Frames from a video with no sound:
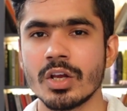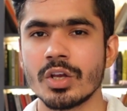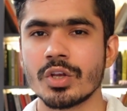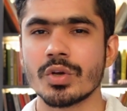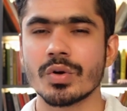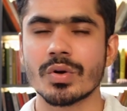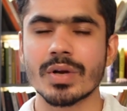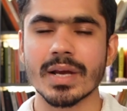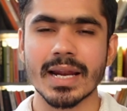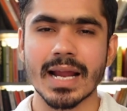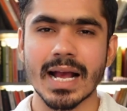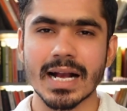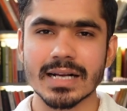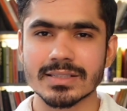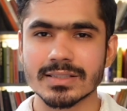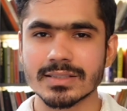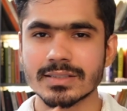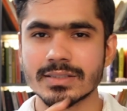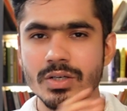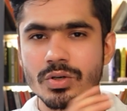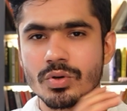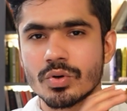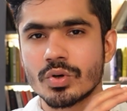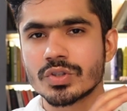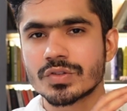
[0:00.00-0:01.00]
You can access
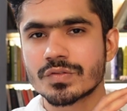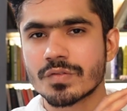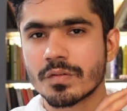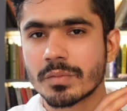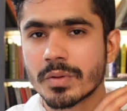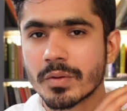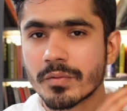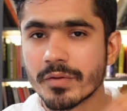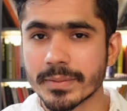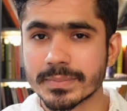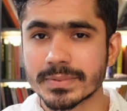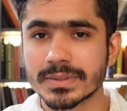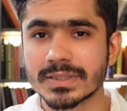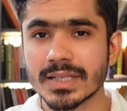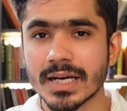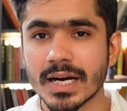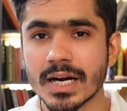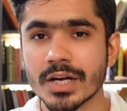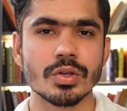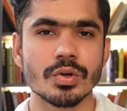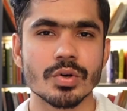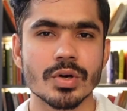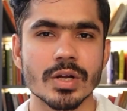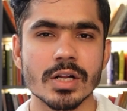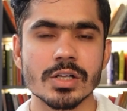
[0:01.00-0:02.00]
the course from the
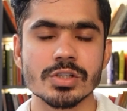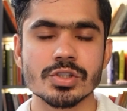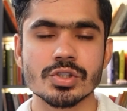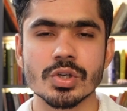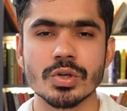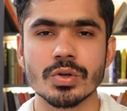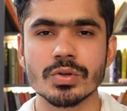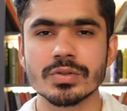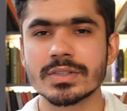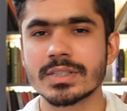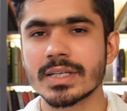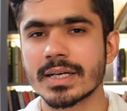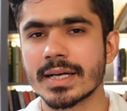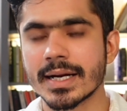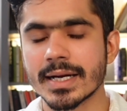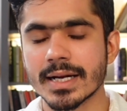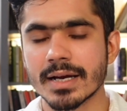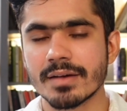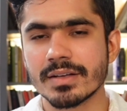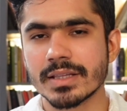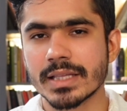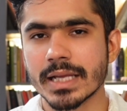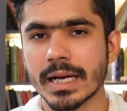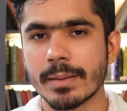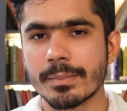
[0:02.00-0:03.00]
website. You can also use the data with the